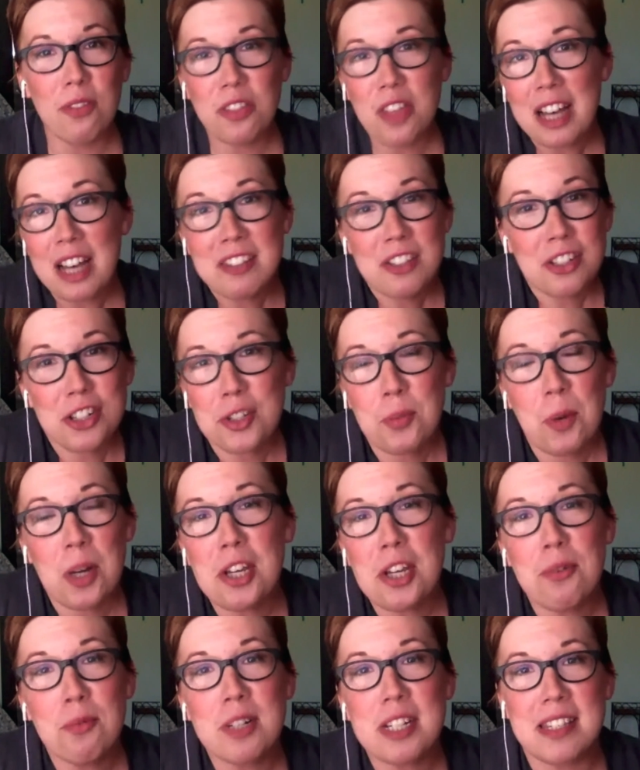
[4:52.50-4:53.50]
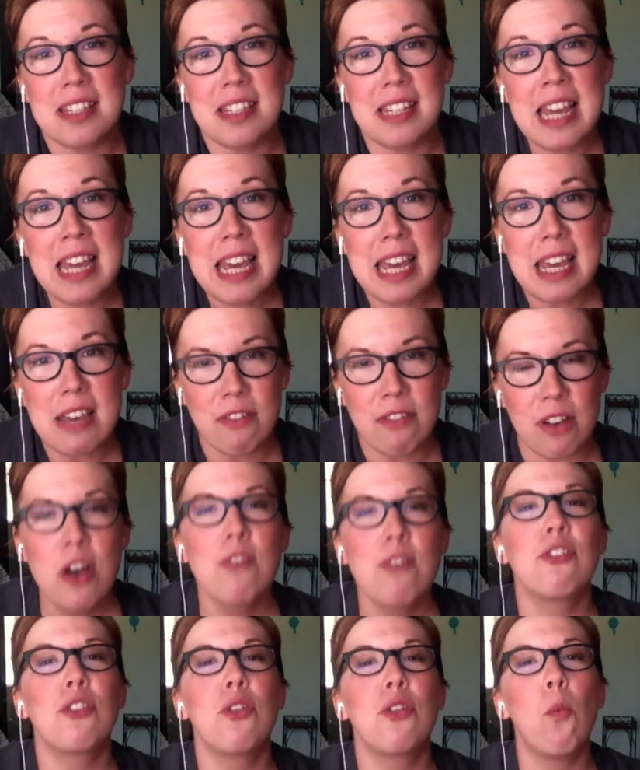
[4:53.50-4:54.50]
that's just what you receive
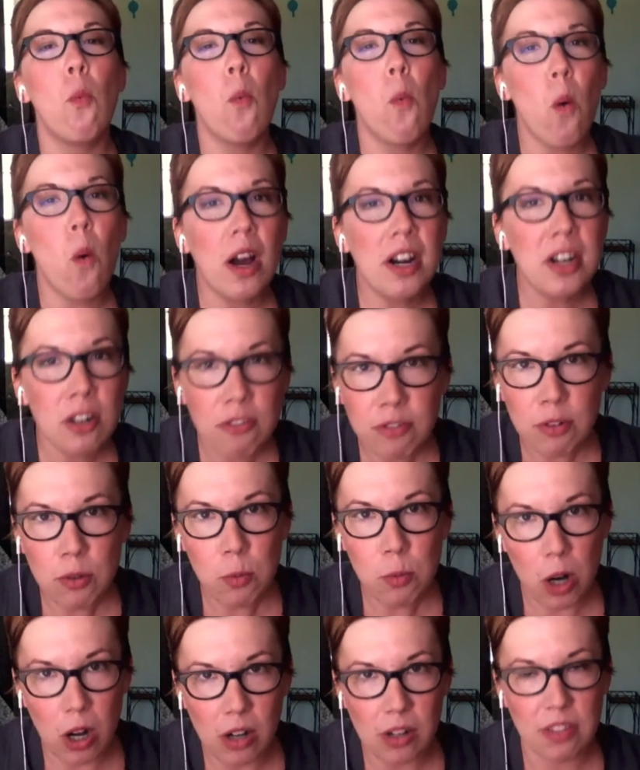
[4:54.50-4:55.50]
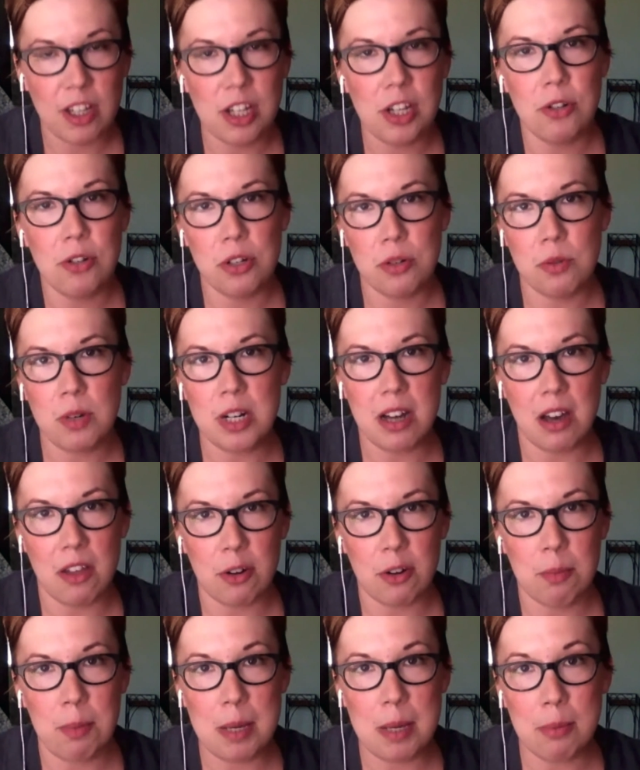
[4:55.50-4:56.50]
for the wonderful work that you do in
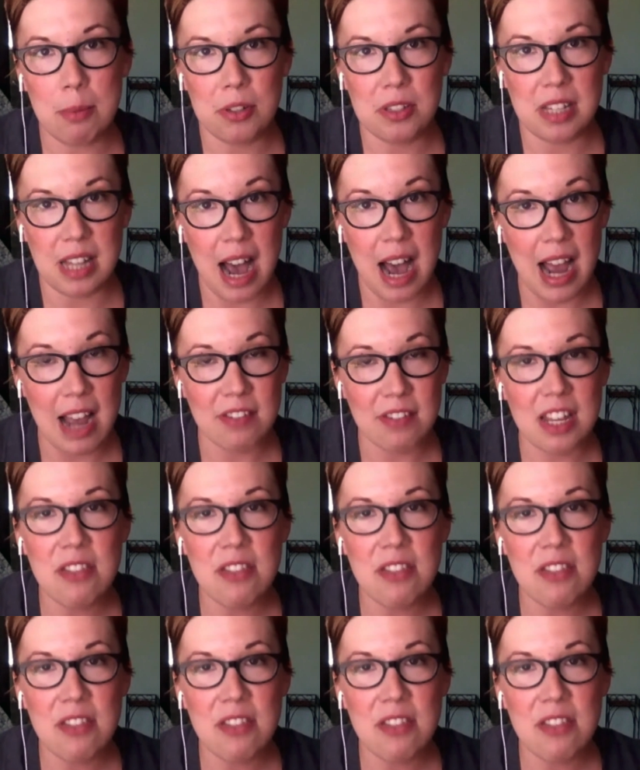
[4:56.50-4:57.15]
other people's lives.